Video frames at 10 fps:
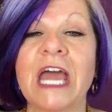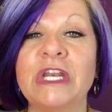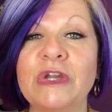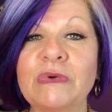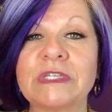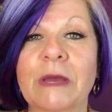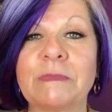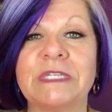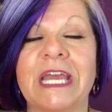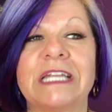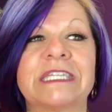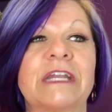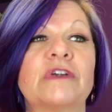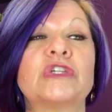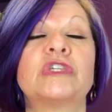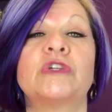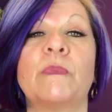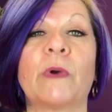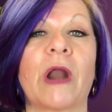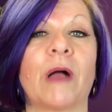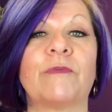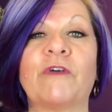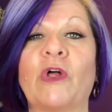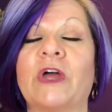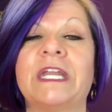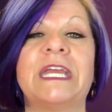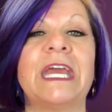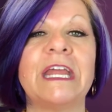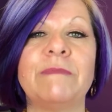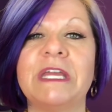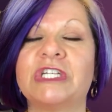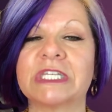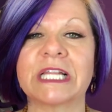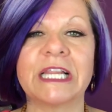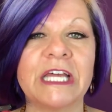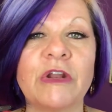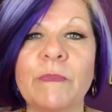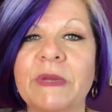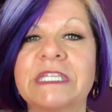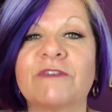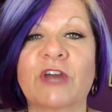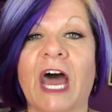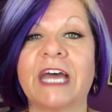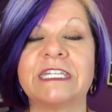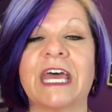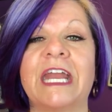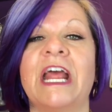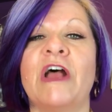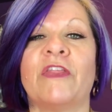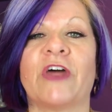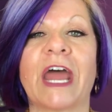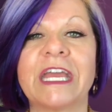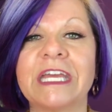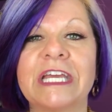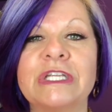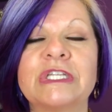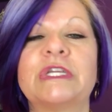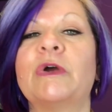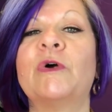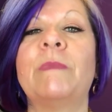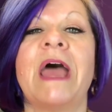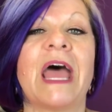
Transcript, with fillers: and news updates that are super helpful in getting me just little bits of content that I can consume